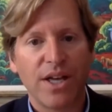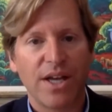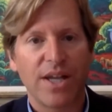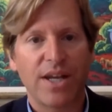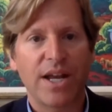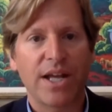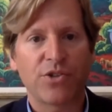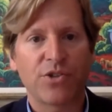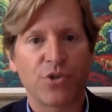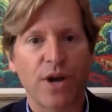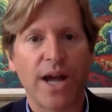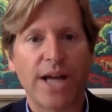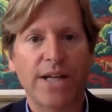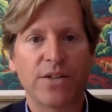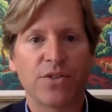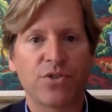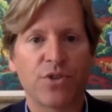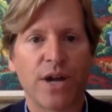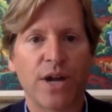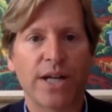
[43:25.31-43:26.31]
and I tried
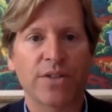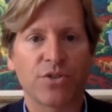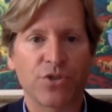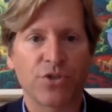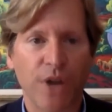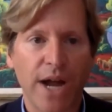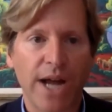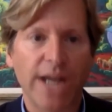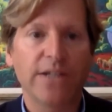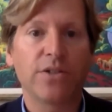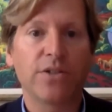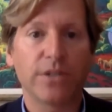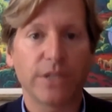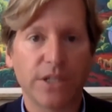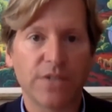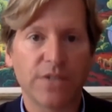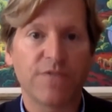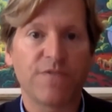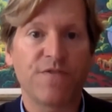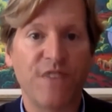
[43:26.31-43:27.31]
to
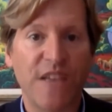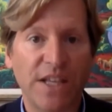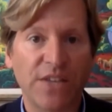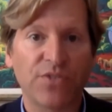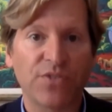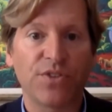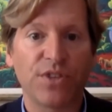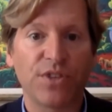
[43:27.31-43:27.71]
fix